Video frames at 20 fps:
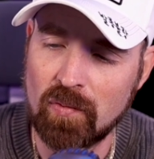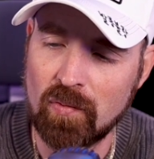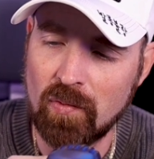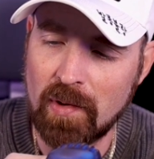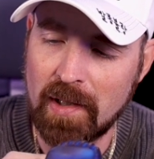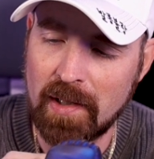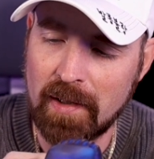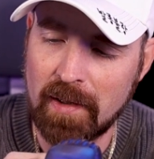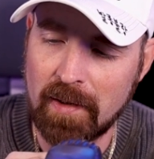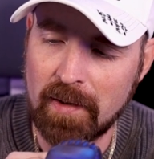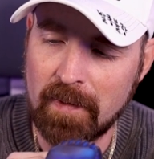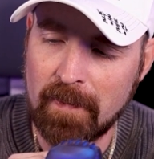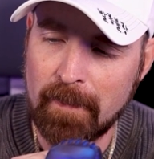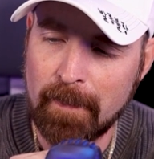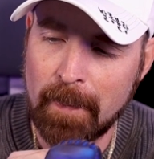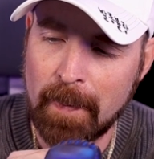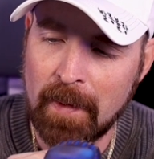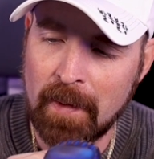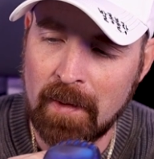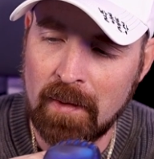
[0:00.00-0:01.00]
wear
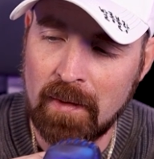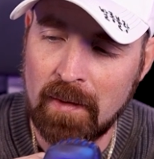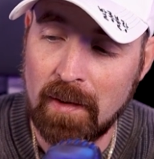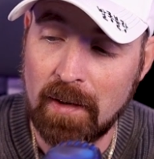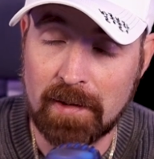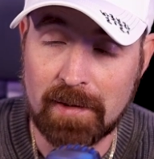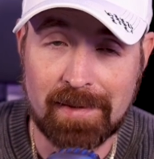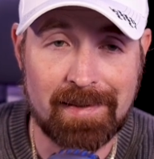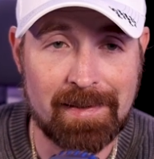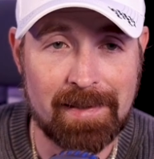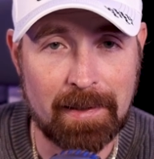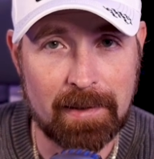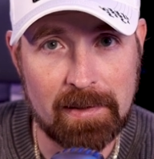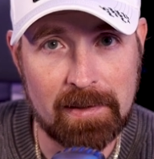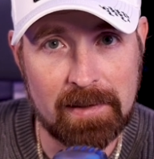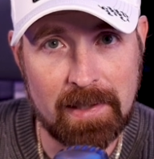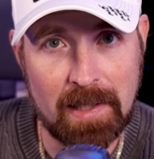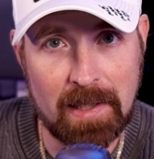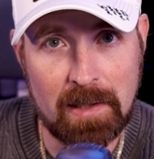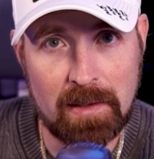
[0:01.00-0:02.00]
on a second
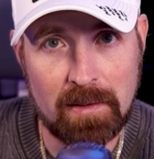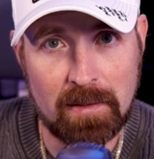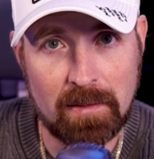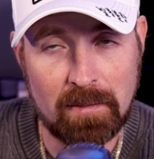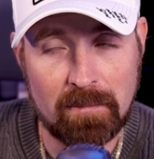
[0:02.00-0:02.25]
date